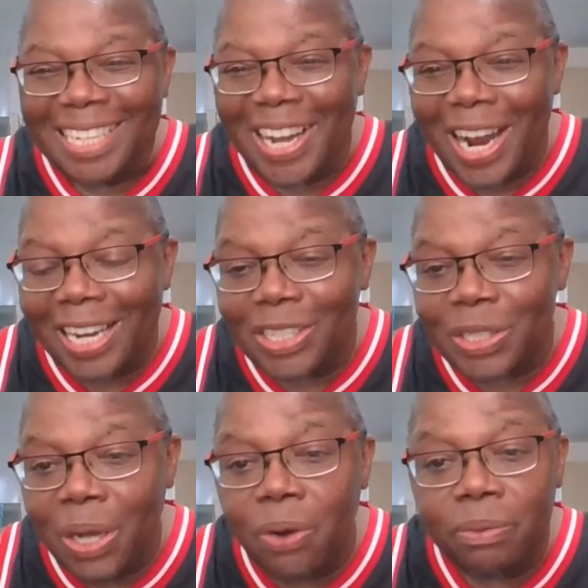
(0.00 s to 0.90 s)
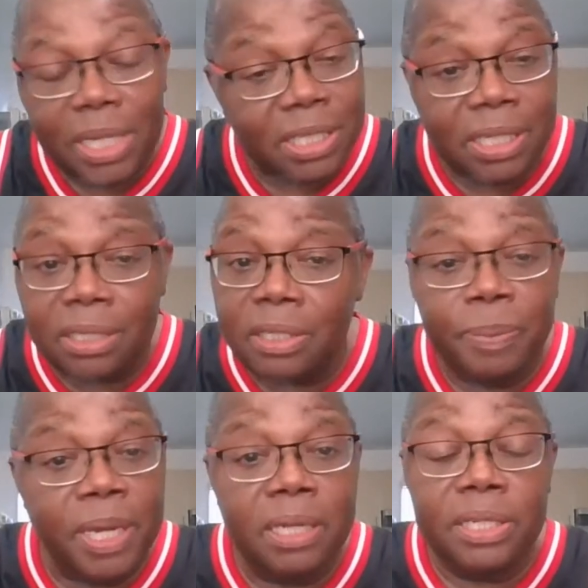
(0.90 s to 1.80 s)
All right, let's go. Let's get this,
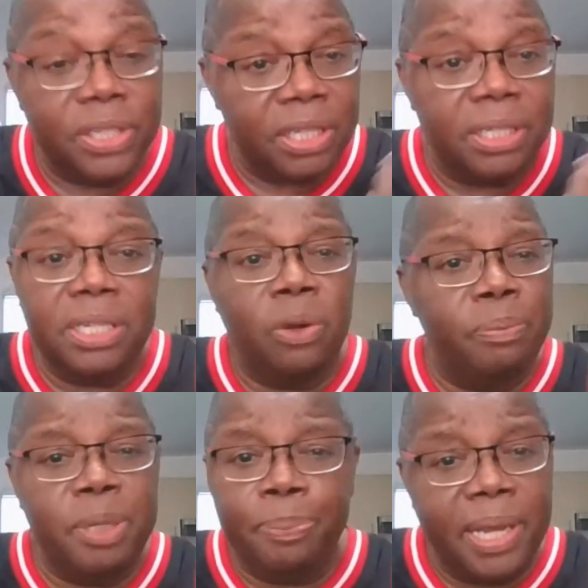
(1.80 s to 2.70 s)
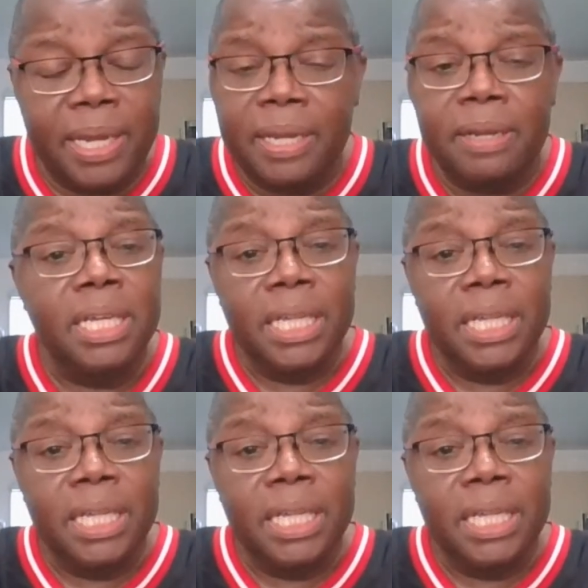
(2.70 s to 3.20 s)
man. Let's get this. Don't be playing.